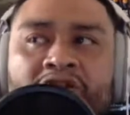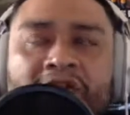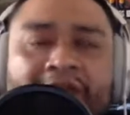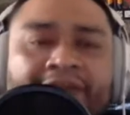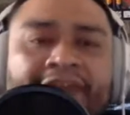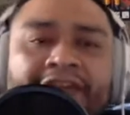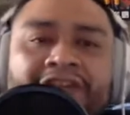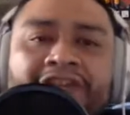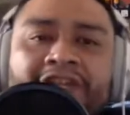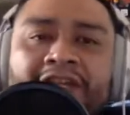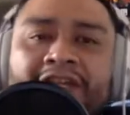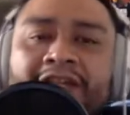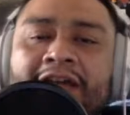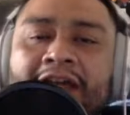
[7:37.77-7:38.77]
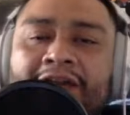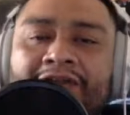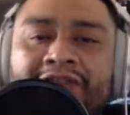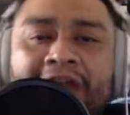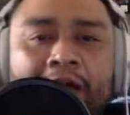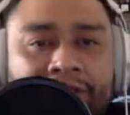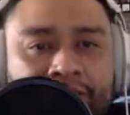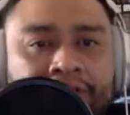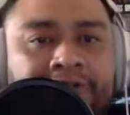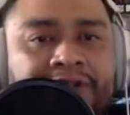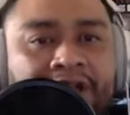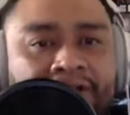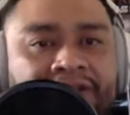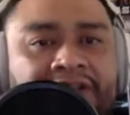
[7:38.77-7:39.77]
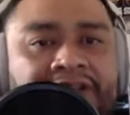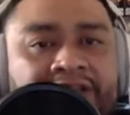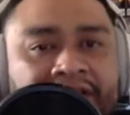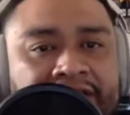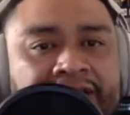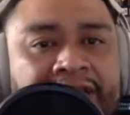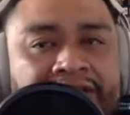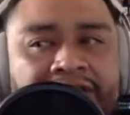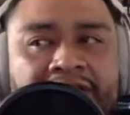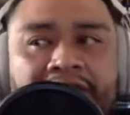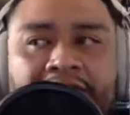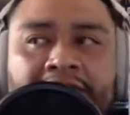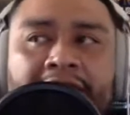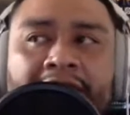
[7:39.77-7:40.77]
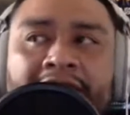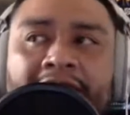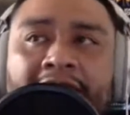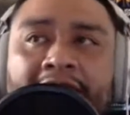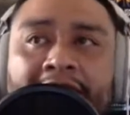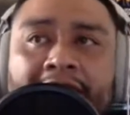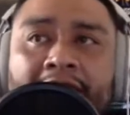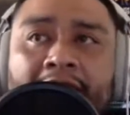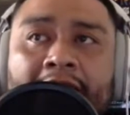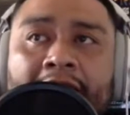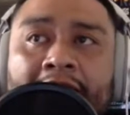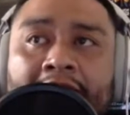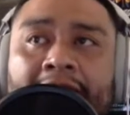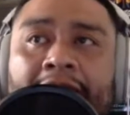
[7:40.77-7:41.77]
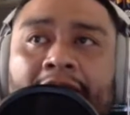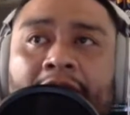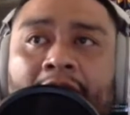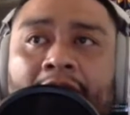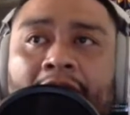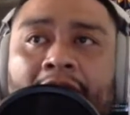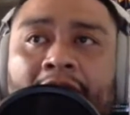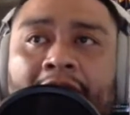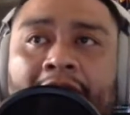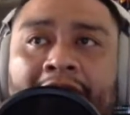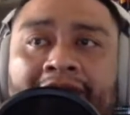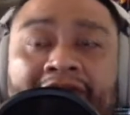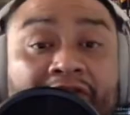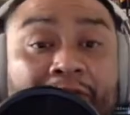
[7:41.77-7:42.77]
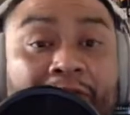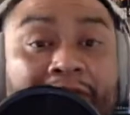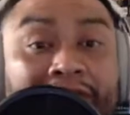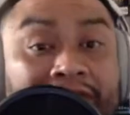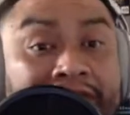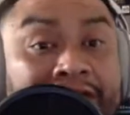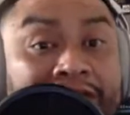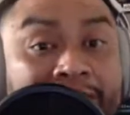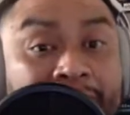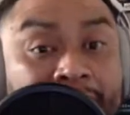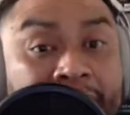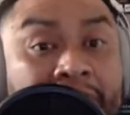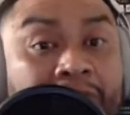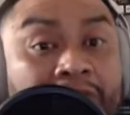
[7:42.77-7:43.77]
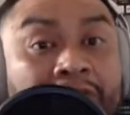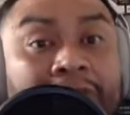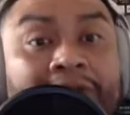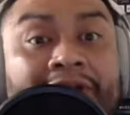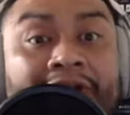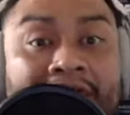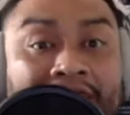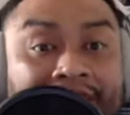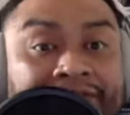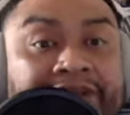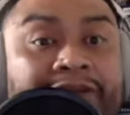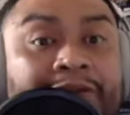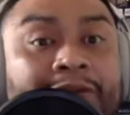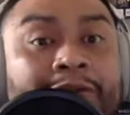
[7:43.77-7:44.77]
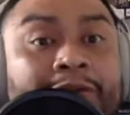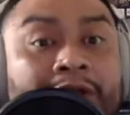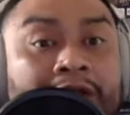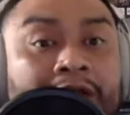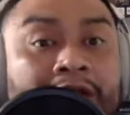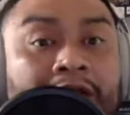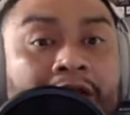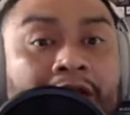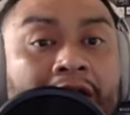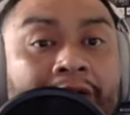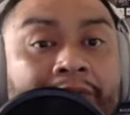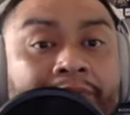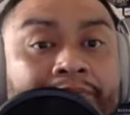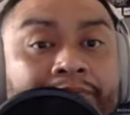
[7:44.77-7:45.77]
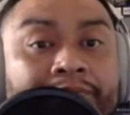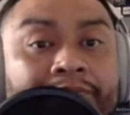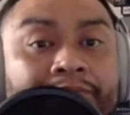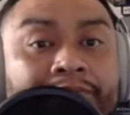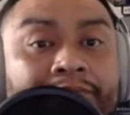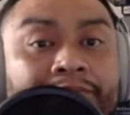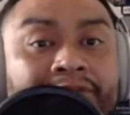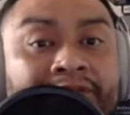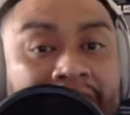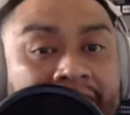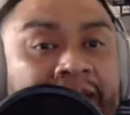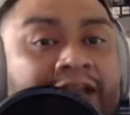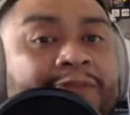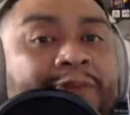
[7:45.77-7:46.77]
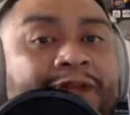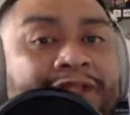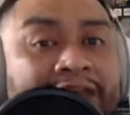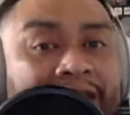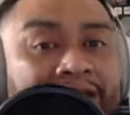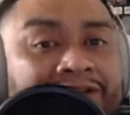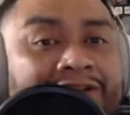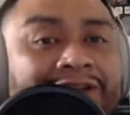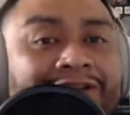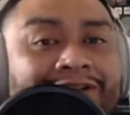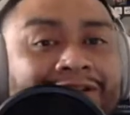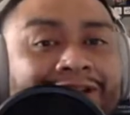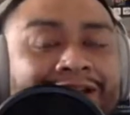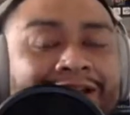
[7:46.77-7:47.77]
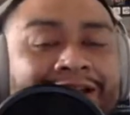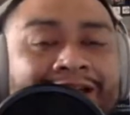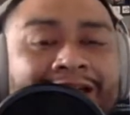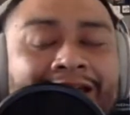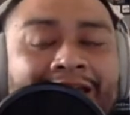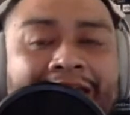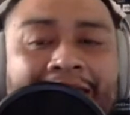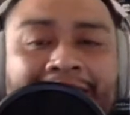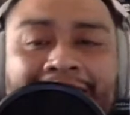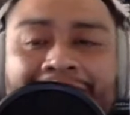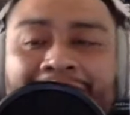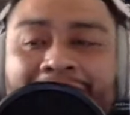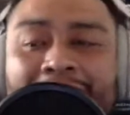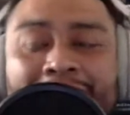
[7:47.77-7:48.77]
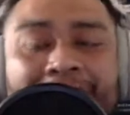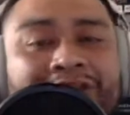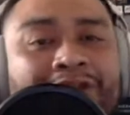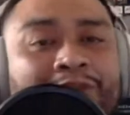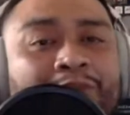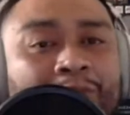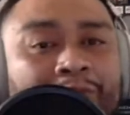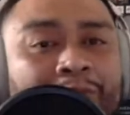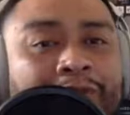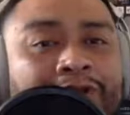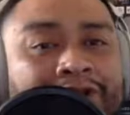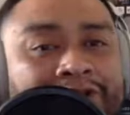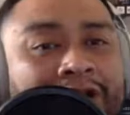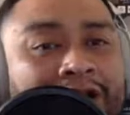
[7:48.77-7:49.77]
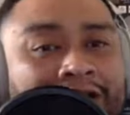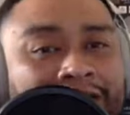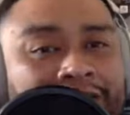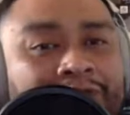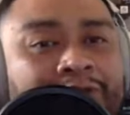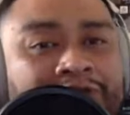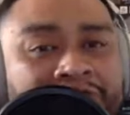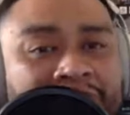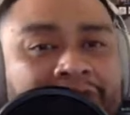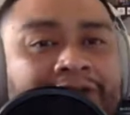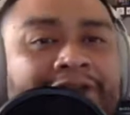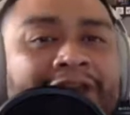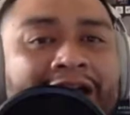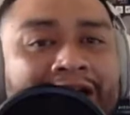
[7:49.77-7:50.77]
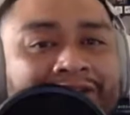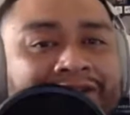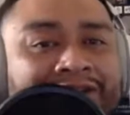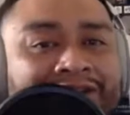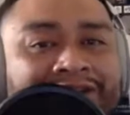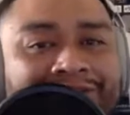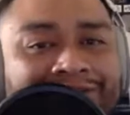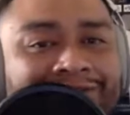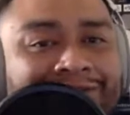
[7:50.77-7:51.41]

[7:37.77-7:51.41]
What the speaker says: I think she's kind of doubting herself in the sense that she's looking like, hey, I've never met these type of people. I'm going to have to um, set an expectation. And you get to the point where they're talking to each other. They have this,